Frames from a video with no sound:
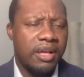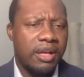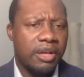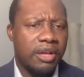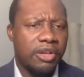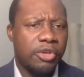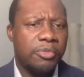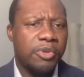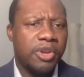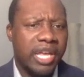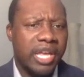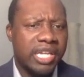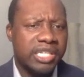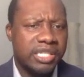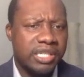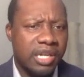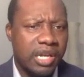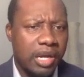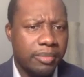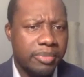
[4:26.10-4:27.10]

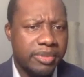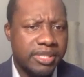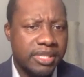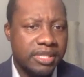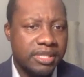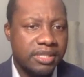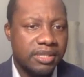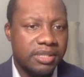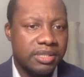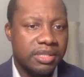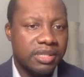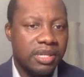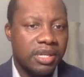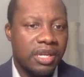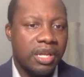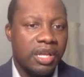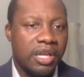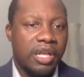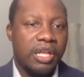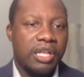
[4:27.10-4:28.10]
communication competencies.
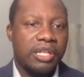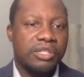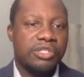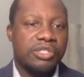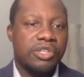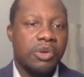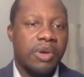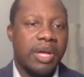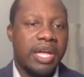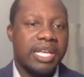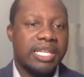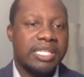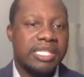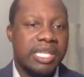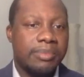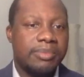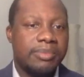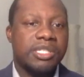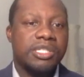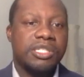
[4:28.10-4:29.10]
And so I
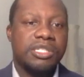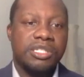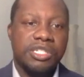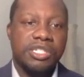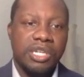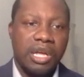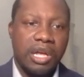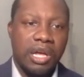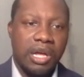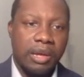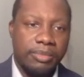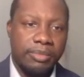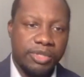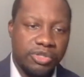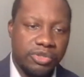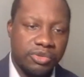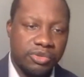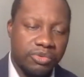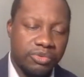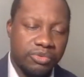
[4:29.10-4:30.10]
accepted the job
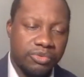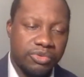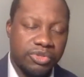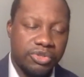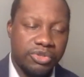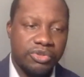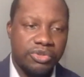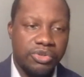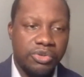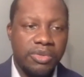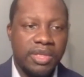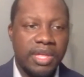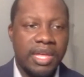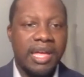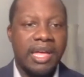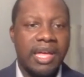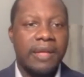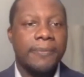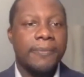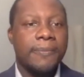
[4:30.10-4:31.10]
to do
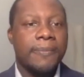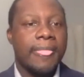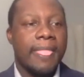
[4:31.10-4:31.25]
that.